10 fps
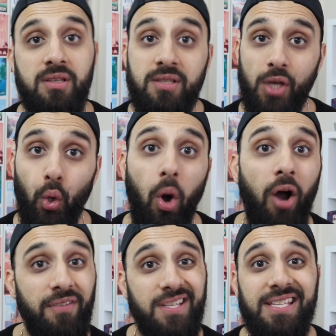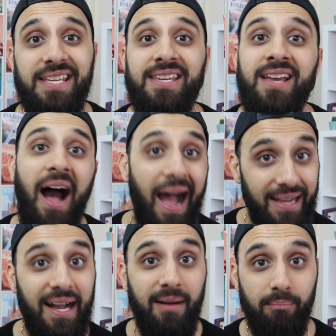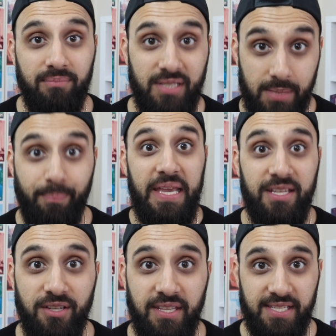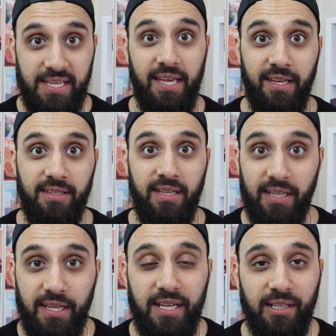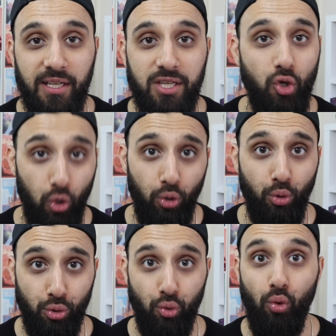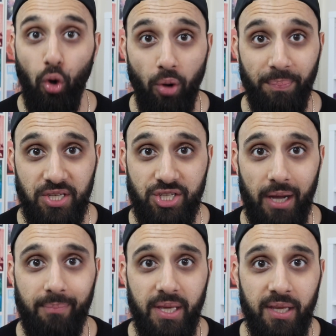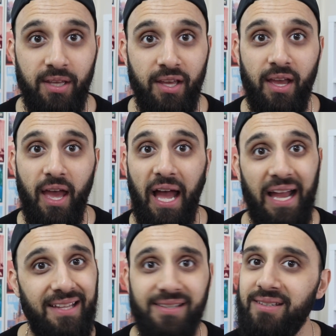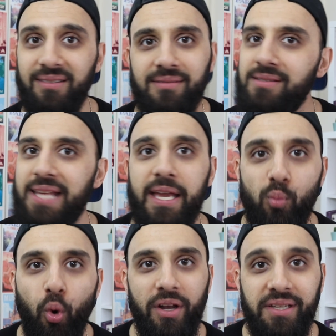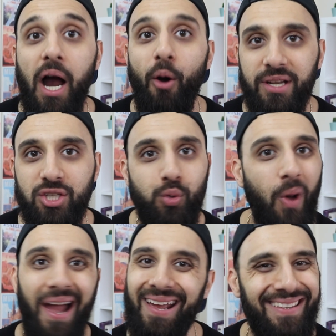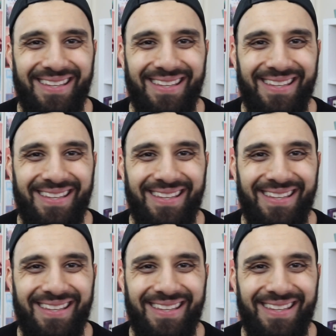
So obviously I can't speak to this kid in English or Urdu or Punjabi, and saying Wu Hen Gao Hen Shui,